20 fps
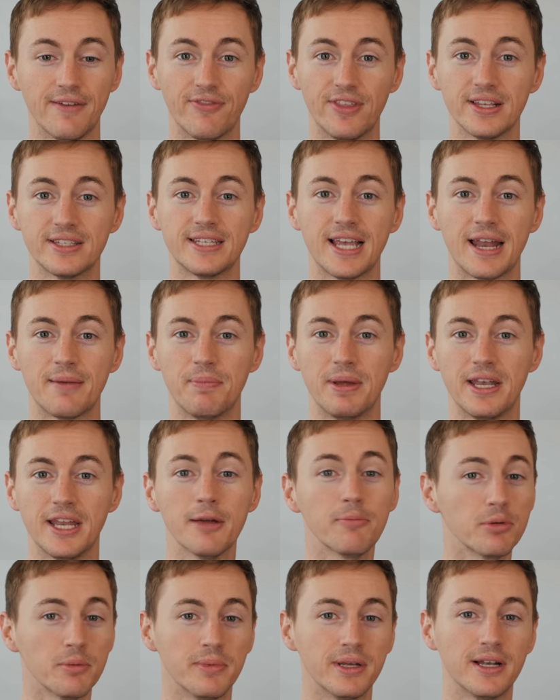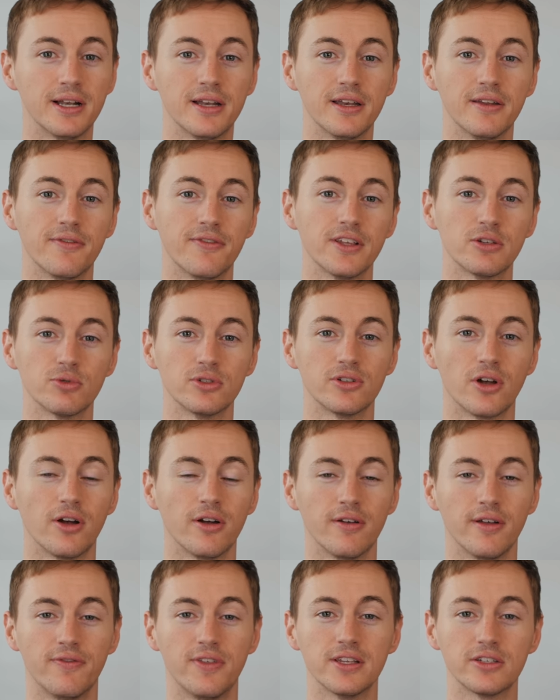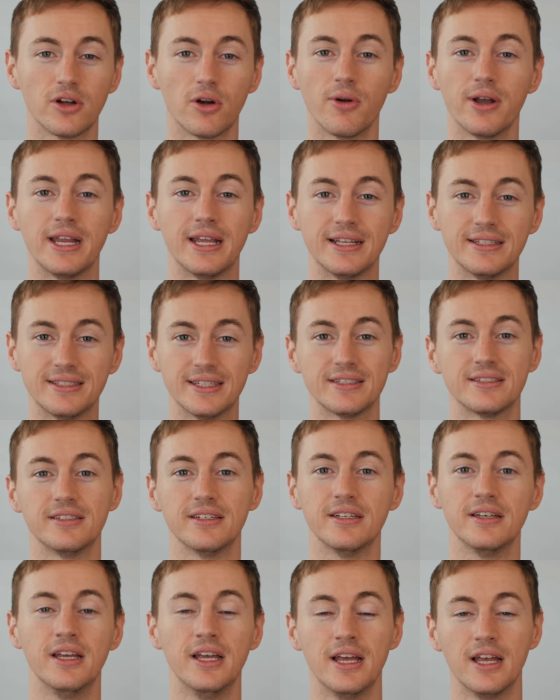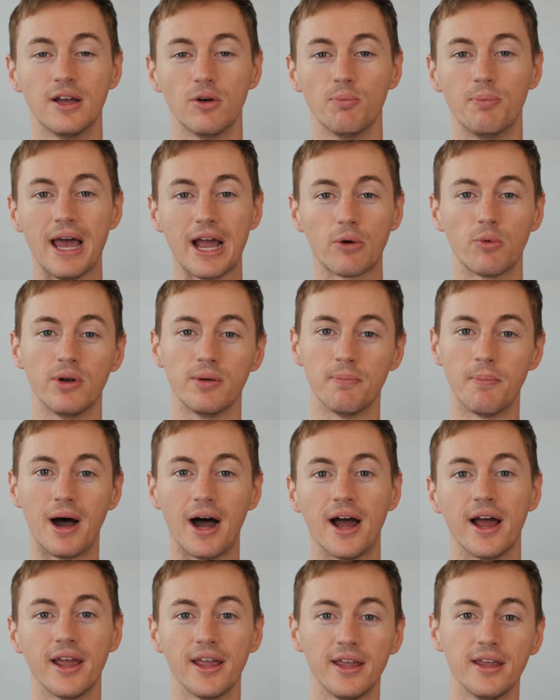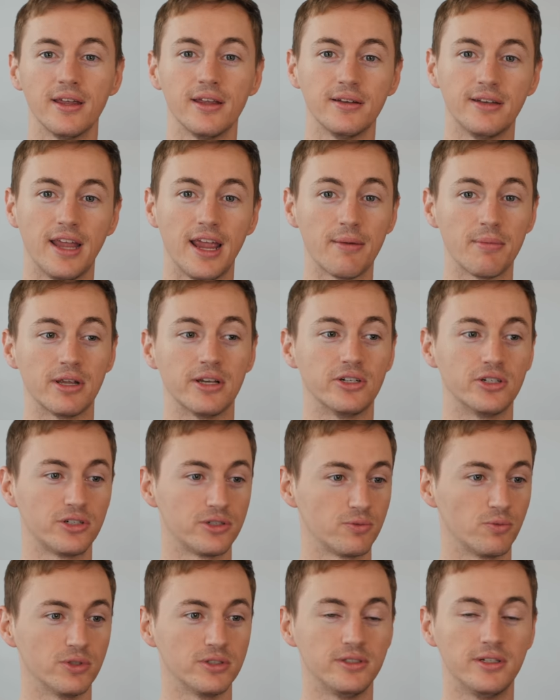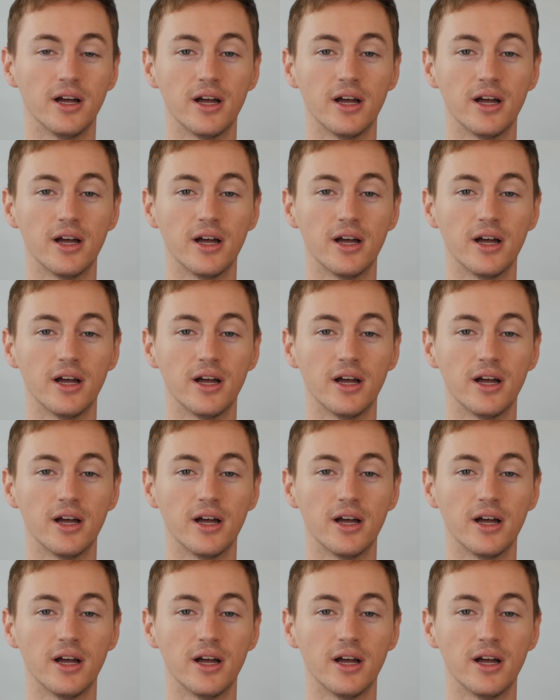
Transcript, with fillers: if this had been implemented, if this was, if this already existed back when my damage was